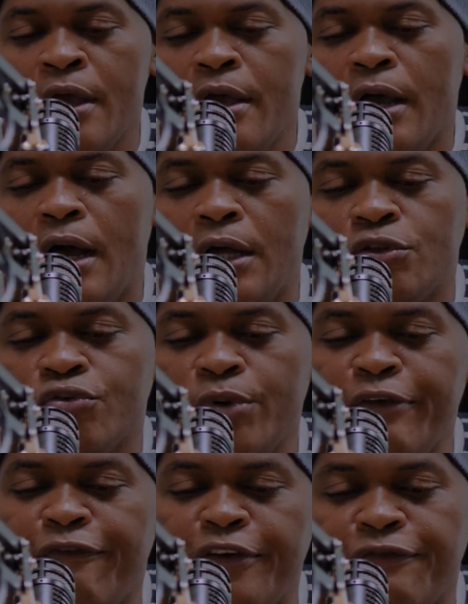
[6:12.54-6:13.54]

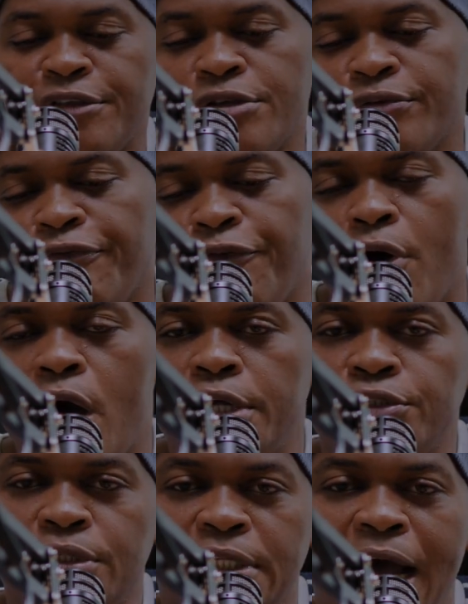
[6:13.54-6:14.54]
$350 to
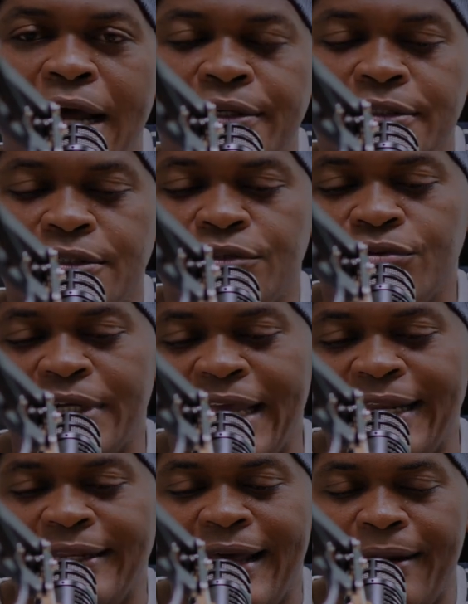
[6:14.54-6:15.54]
$400 to
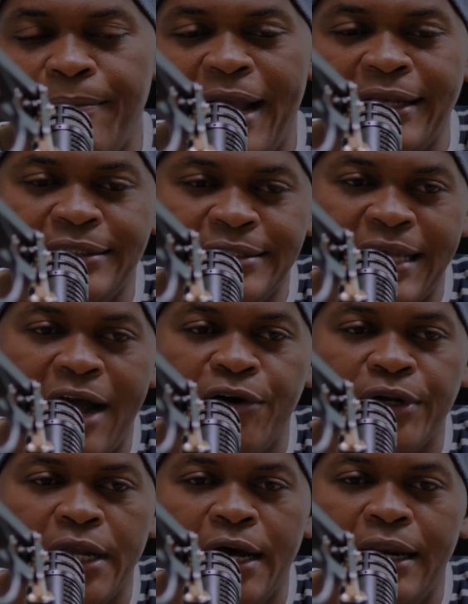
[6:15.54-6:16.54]
get that mic
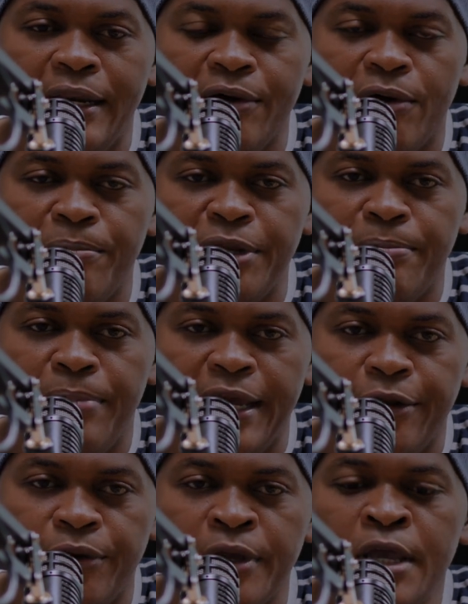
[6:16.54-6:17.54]
sound a little bit
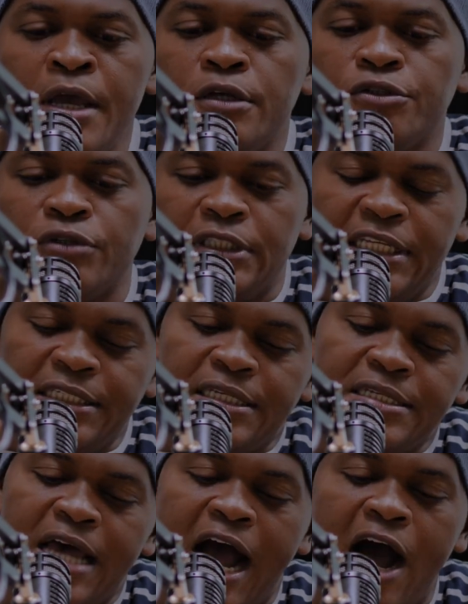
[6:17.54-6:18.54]
better. So this
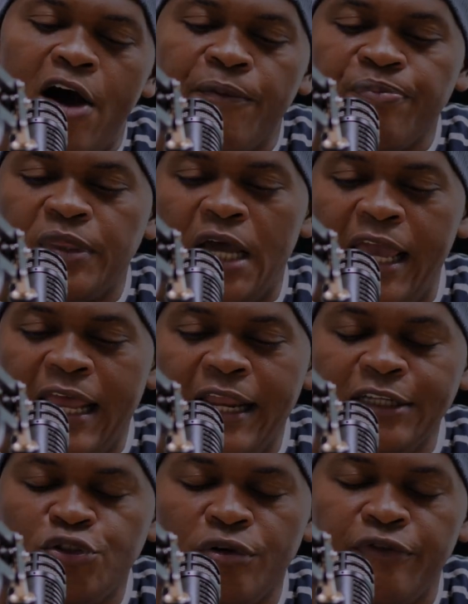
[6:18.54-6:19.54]
is how the
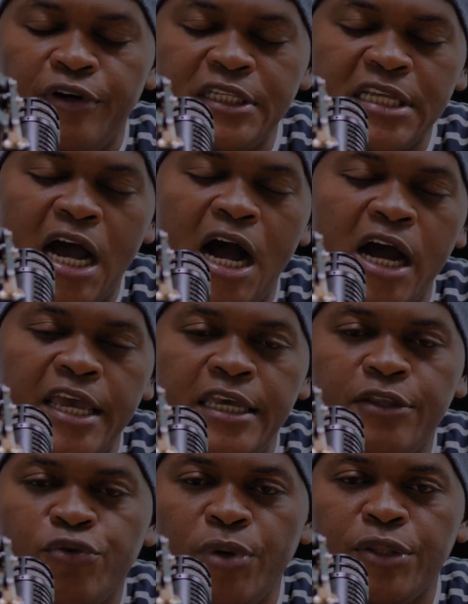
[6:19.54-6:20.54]
Electro-Voice
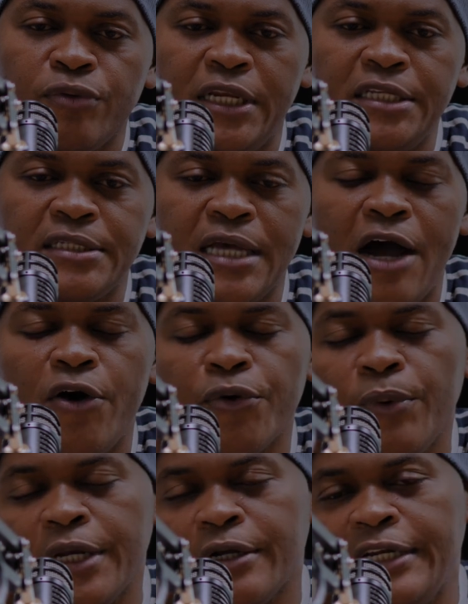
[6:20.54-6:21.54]
RE320 sound
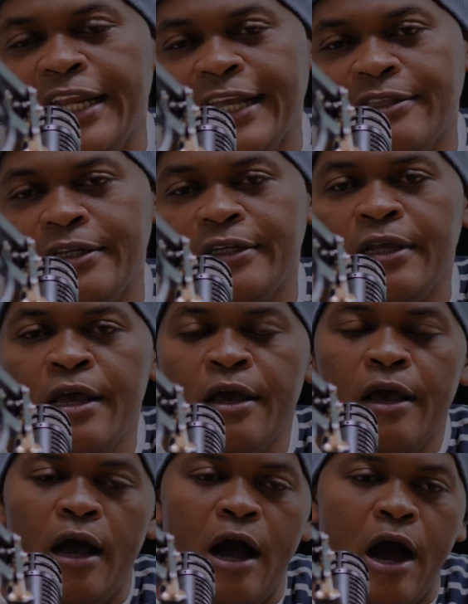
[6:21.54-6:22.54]
when connected
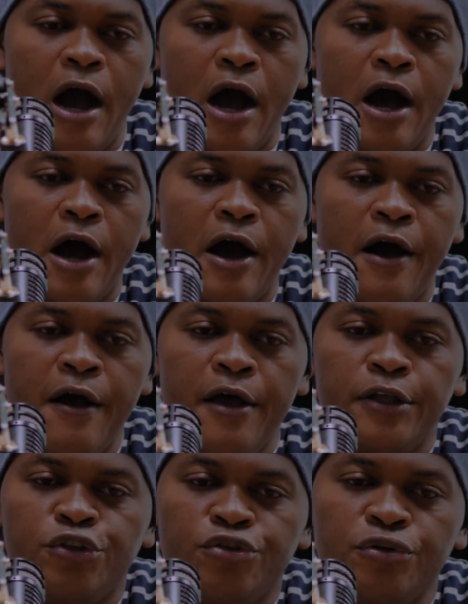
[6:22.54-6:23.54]
to
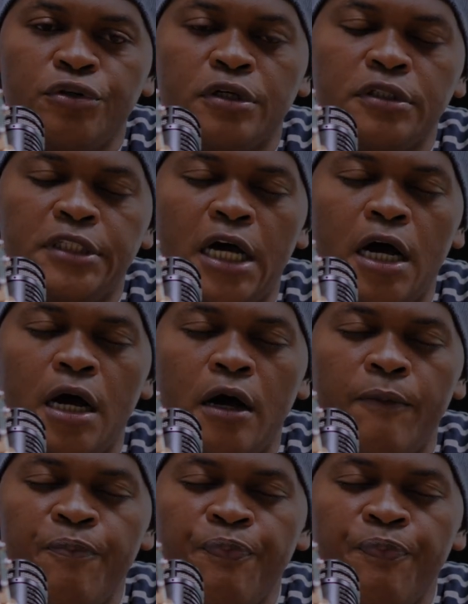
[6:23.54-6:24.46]
the